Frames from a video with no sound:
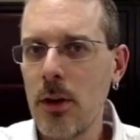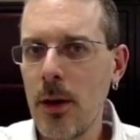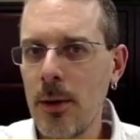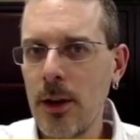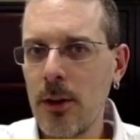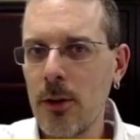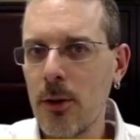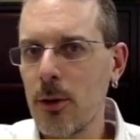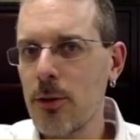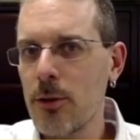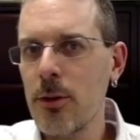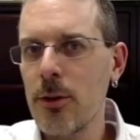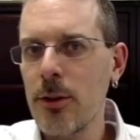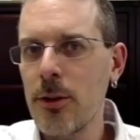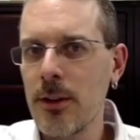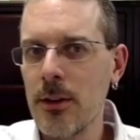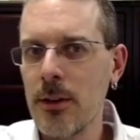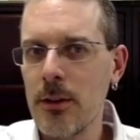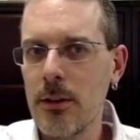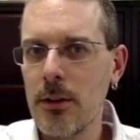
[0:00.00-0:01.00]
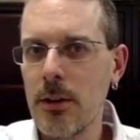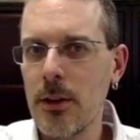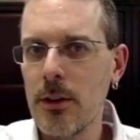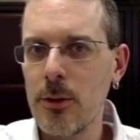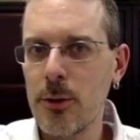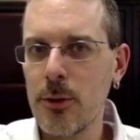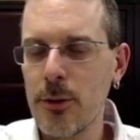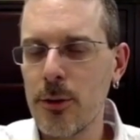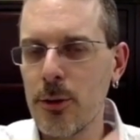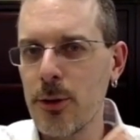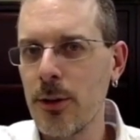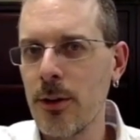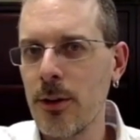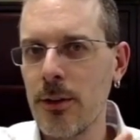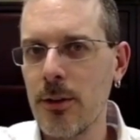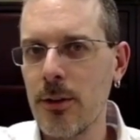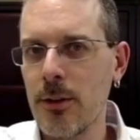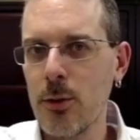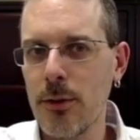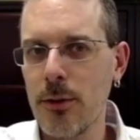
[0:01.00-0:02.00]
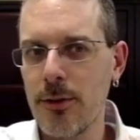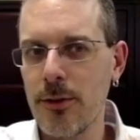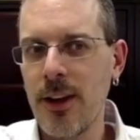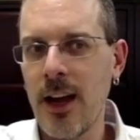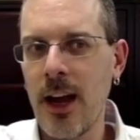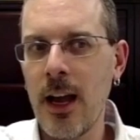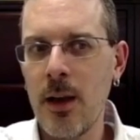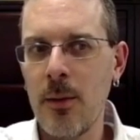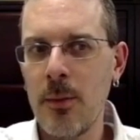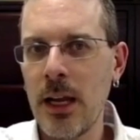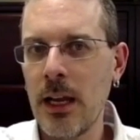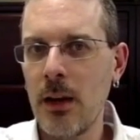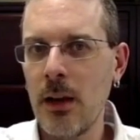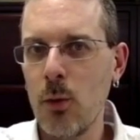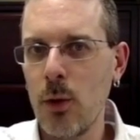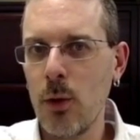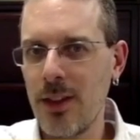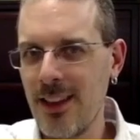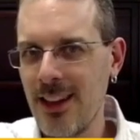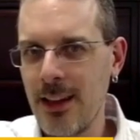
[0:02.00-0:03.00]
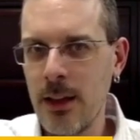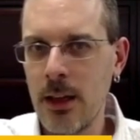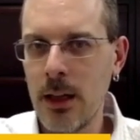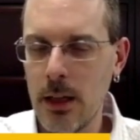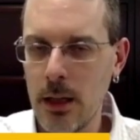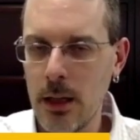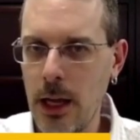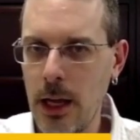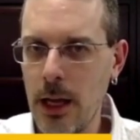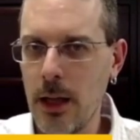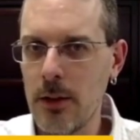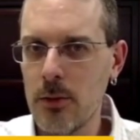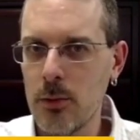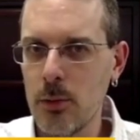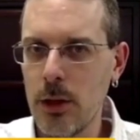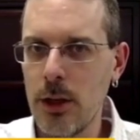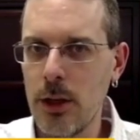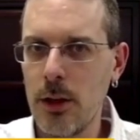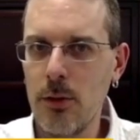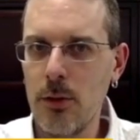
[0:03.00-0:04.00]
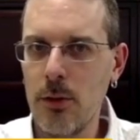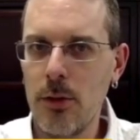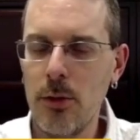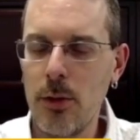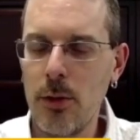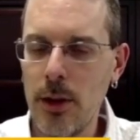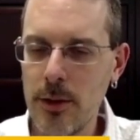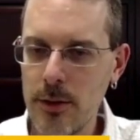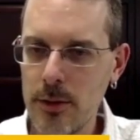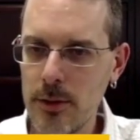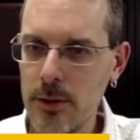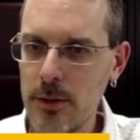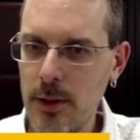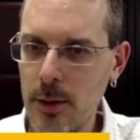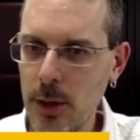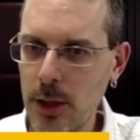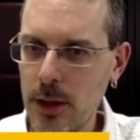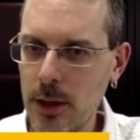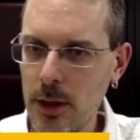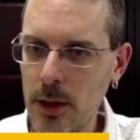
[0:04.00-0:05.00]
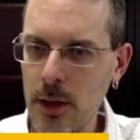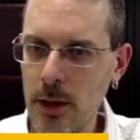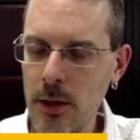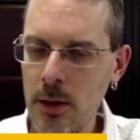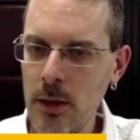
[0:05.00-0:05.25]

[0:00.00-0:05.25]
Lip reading: I mean, is there a certain sort of timing within the class when you do this typically?